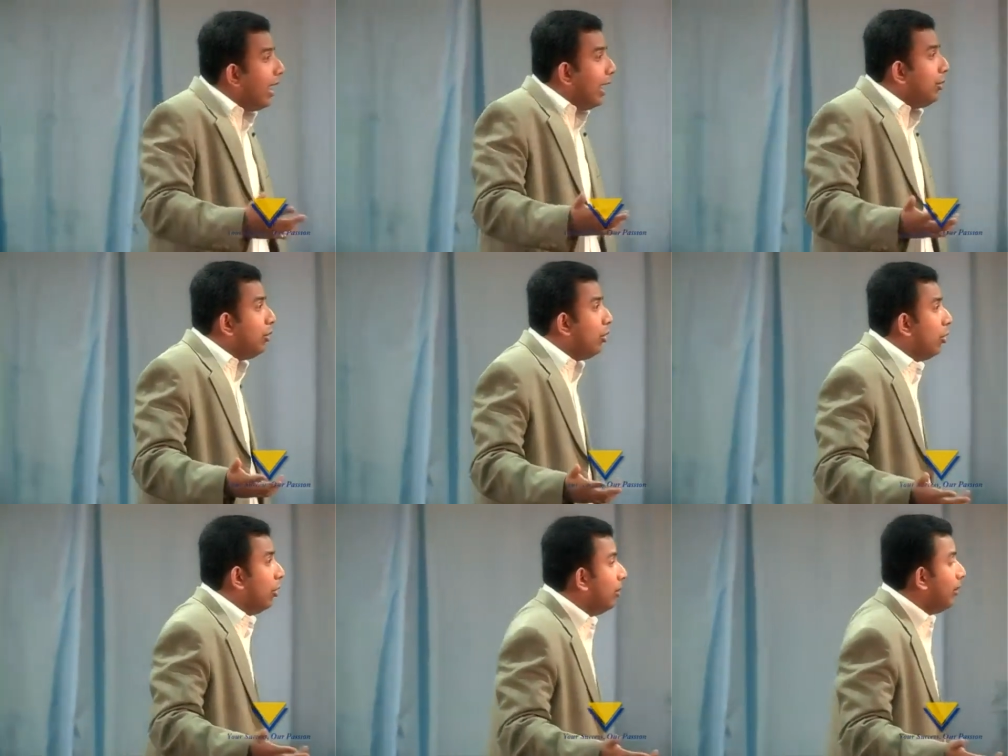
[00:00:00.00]
I don't
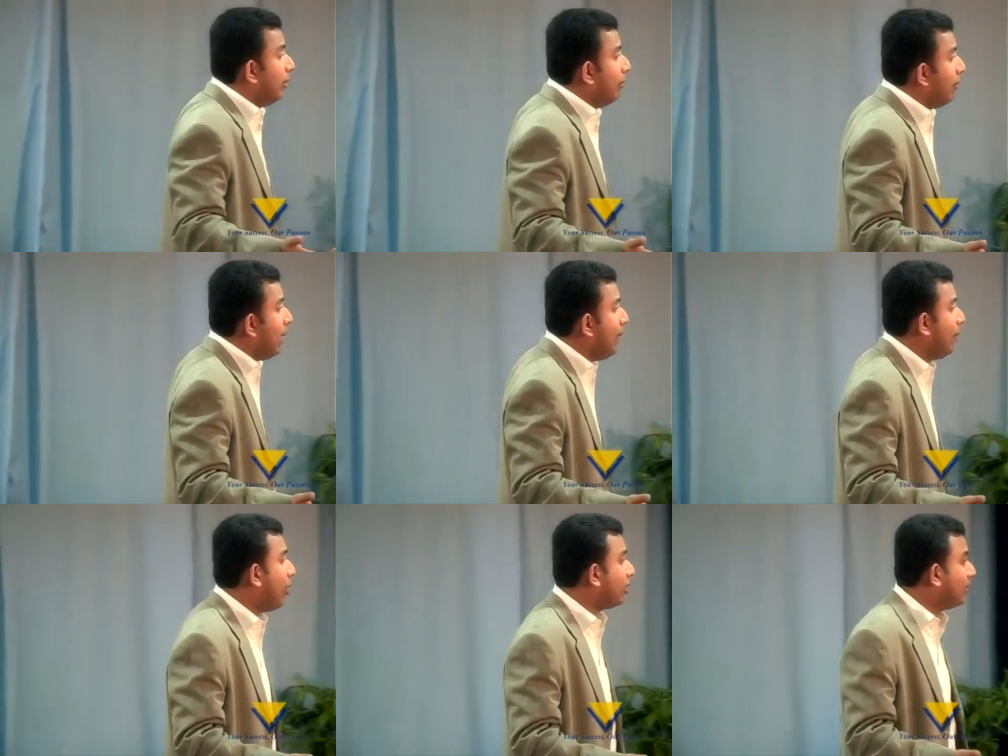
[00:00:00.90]
know. Maybe
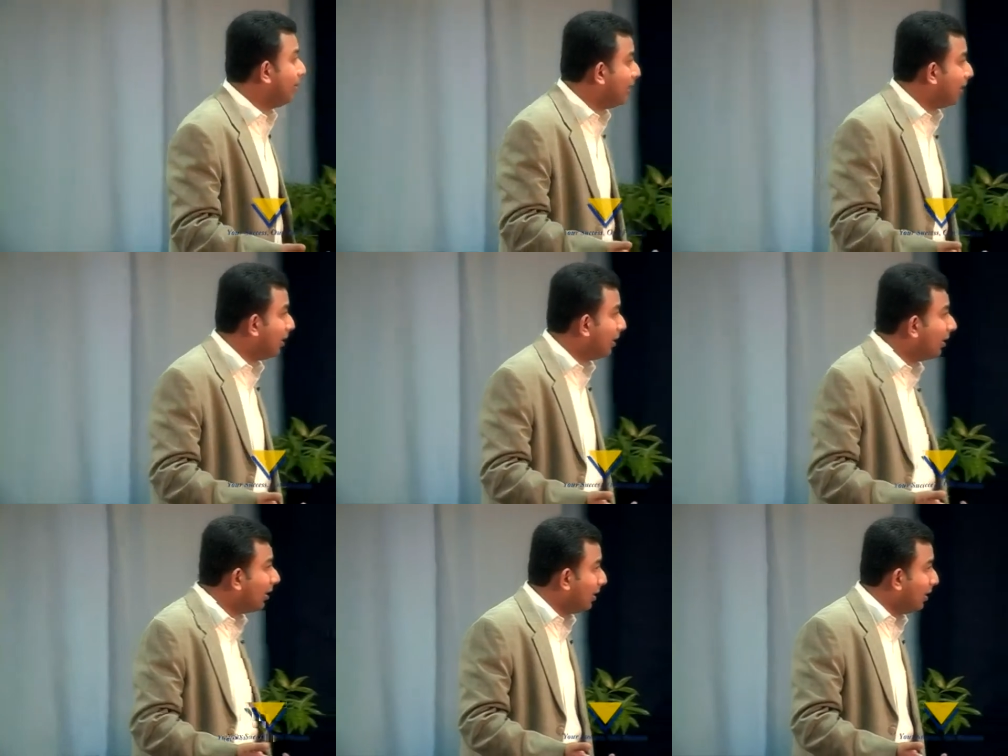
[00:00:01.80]
possible.
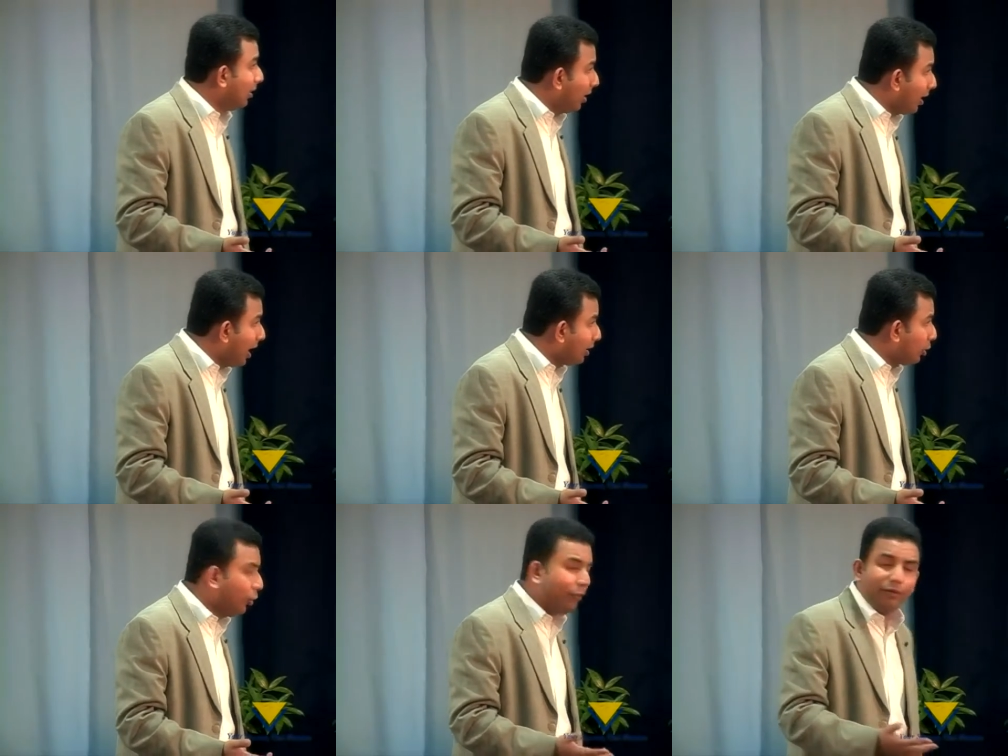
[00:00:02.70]

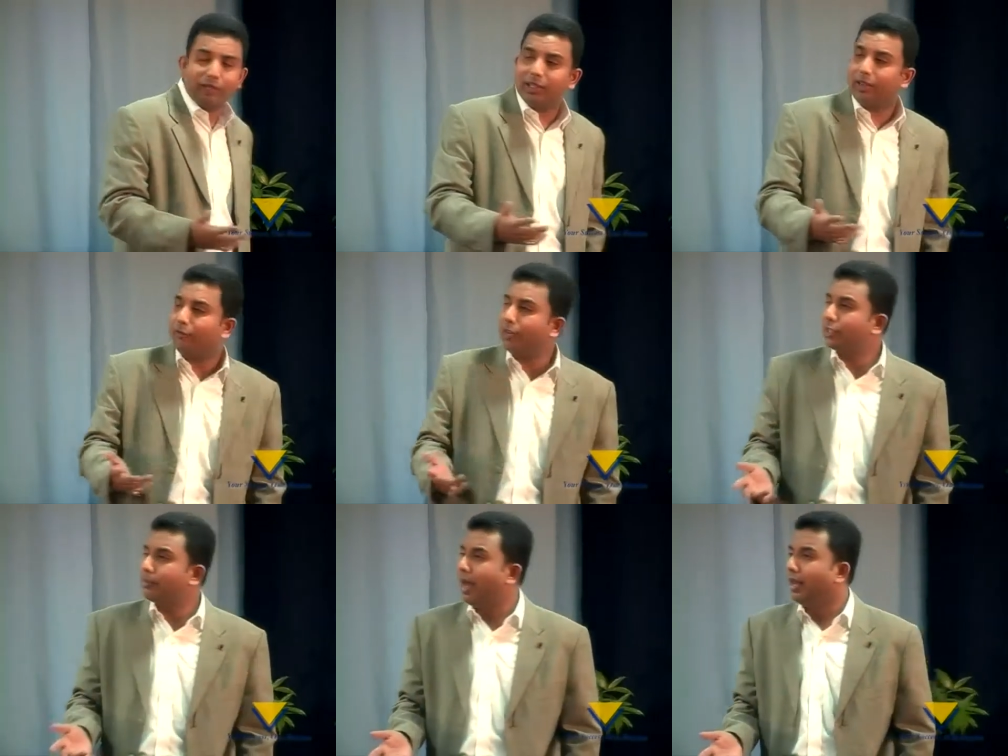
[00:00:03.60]
Alright? 250 in the
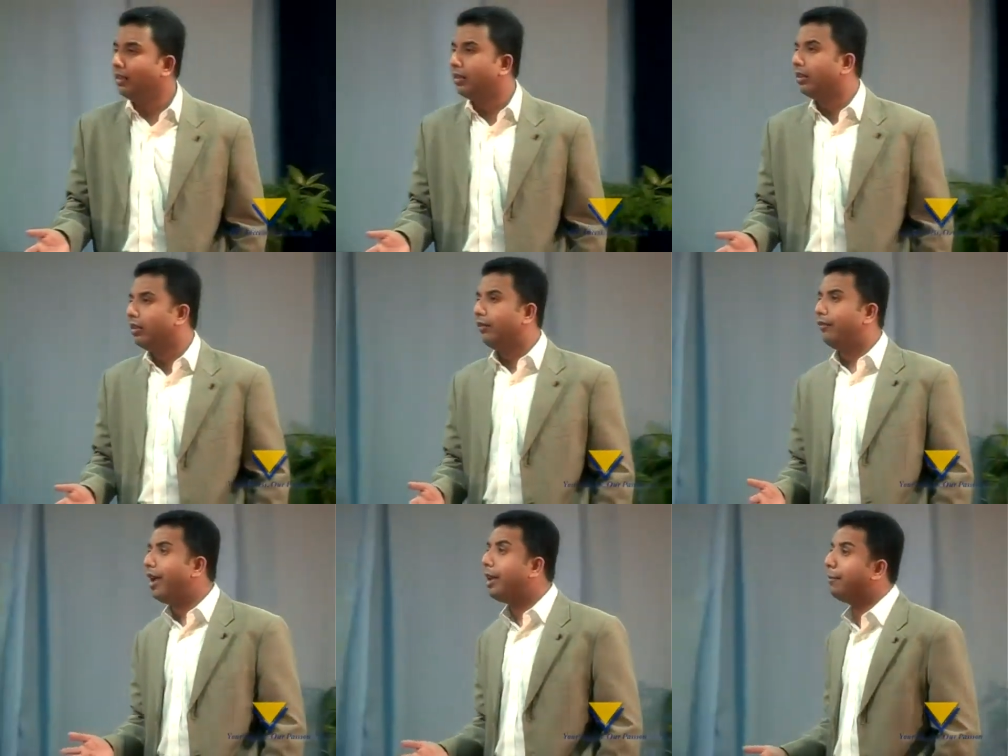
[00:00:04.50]
first month?
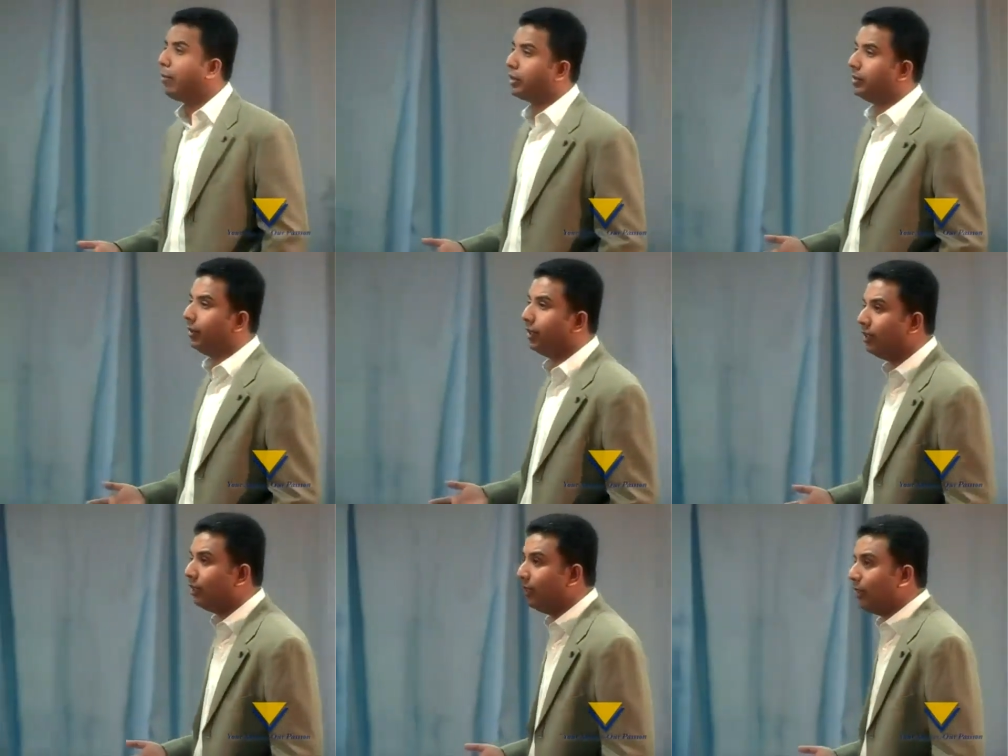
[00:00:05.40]
Very possible.
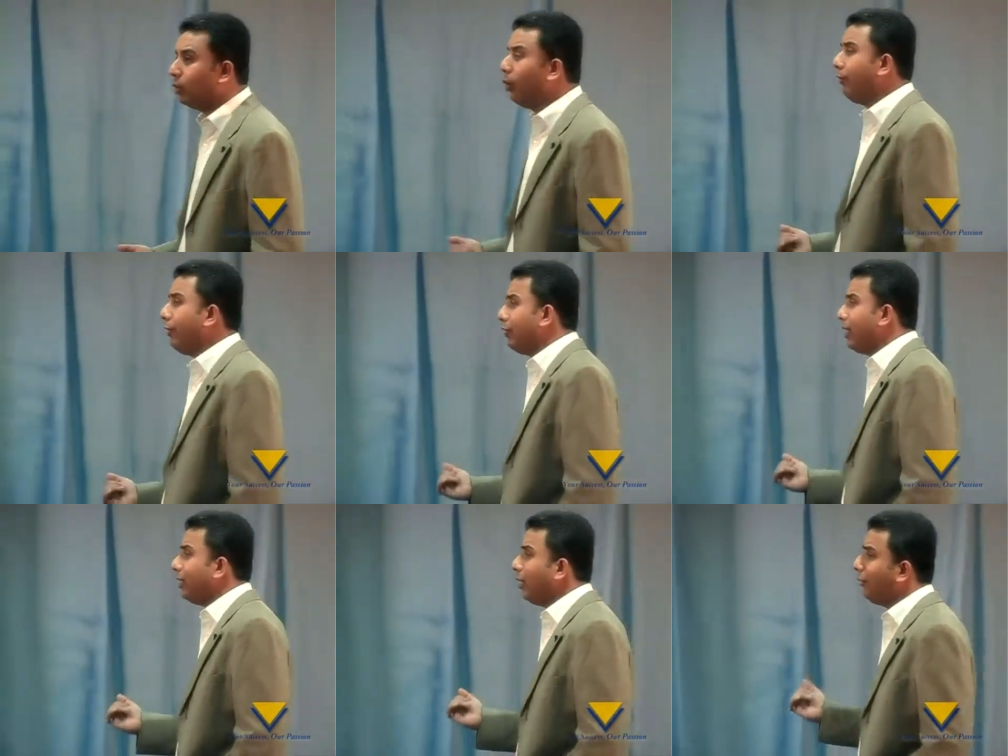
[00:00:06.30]
250 in the